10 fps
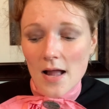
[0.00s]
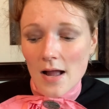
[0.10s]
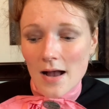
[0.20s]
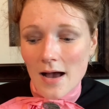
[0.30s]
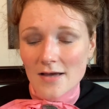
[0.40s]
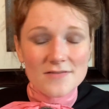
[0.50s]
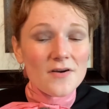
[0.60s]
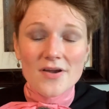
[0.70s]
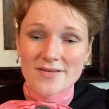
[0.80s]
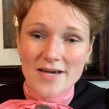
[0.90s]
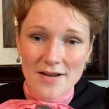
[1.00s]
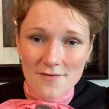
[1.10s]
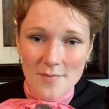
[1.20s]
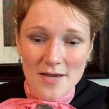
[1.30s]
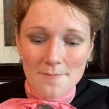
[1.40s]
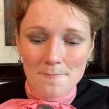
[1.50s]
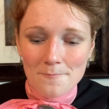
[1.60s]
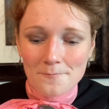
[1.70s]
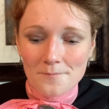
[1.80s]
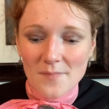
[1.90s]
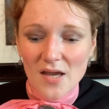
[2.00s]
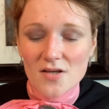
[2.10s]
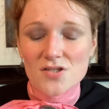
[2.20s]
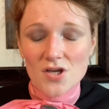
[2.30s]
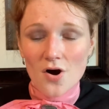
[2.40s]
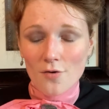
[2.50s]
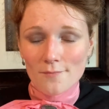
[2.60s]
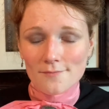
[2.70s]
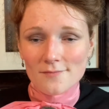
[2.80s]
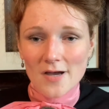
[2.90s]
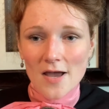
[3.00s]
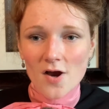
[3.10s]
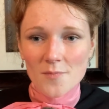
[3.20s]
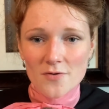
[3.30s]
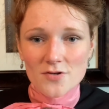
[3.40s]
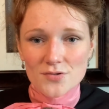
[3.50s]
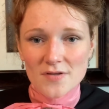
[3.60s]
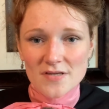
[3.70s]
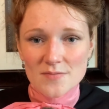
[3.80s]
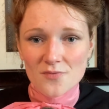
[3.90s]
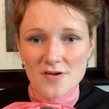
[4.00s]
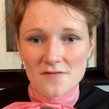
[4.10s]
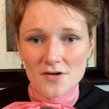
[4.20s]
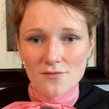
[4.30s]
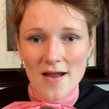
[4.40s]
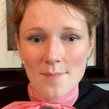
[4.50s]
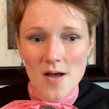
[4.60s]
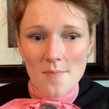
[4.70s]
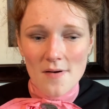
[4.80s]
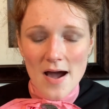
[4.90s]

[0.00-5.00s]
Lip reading: it's very exciting for me. So I hope you enjoyed this brief little wrap up.